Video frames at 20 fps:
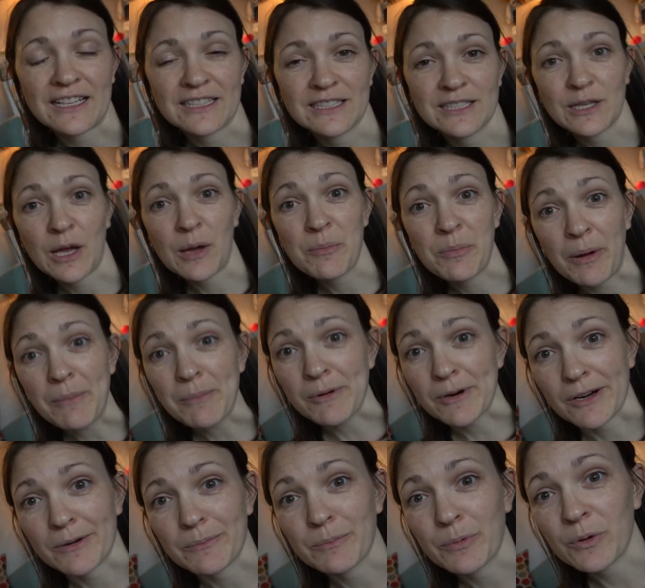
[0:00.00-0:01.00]
a
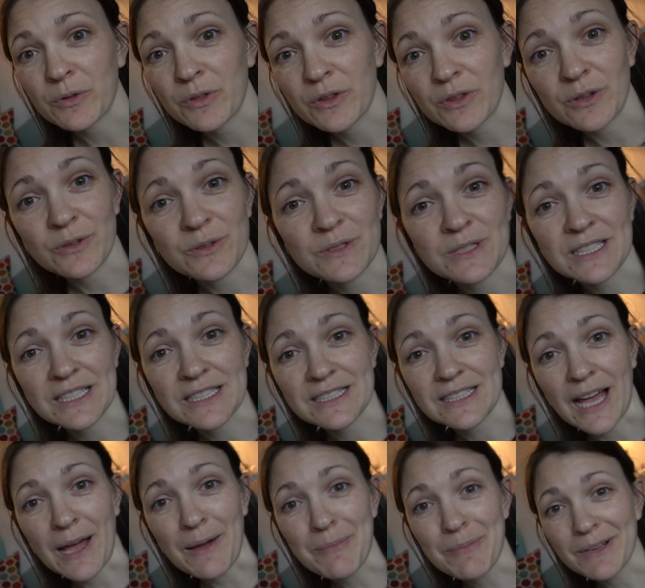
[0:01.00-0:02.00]
bummer. Both of those things
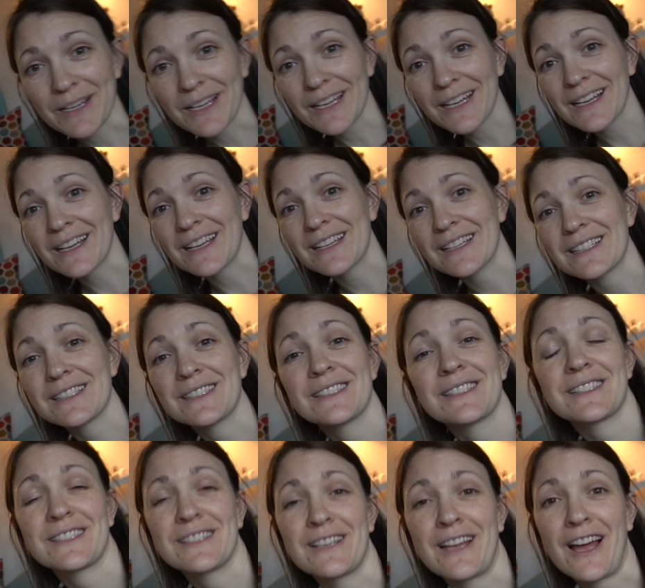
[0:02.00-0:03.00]
happening
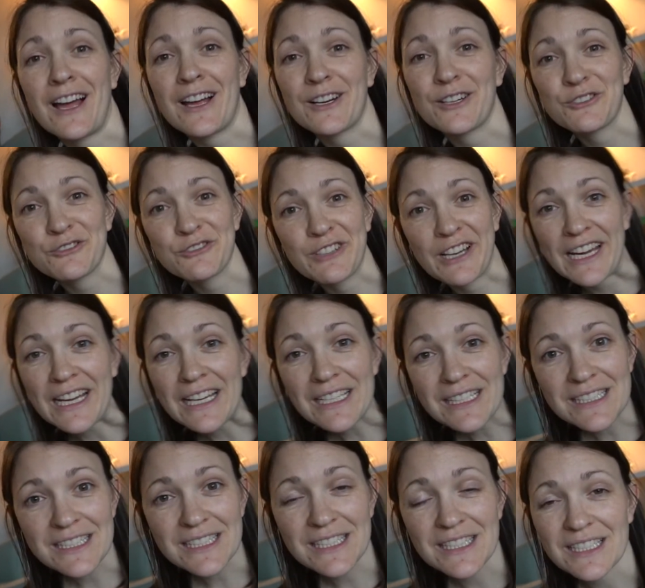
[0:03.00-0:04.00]
is not
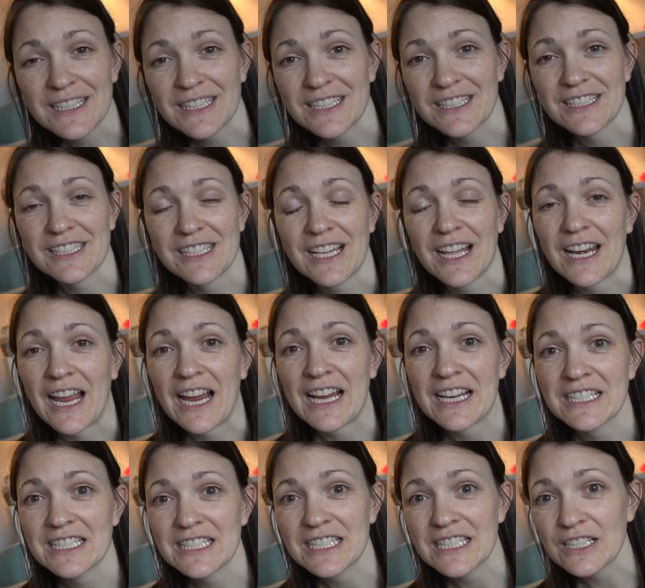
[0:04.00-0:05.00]
great. It's not
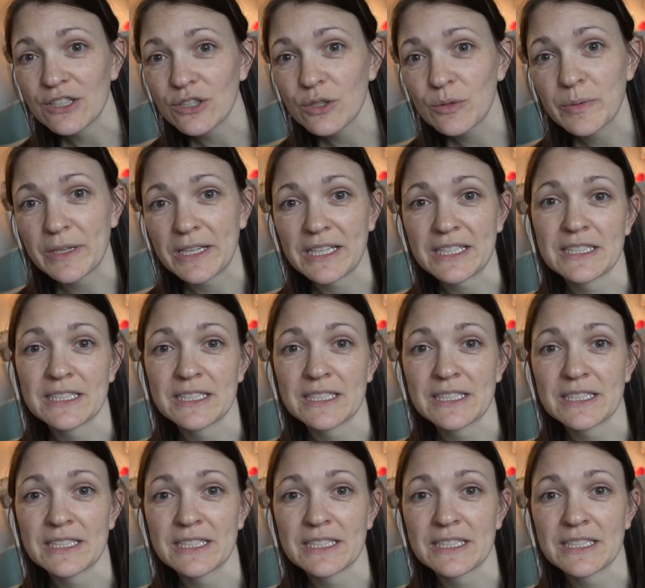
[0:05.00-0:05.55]
ideal because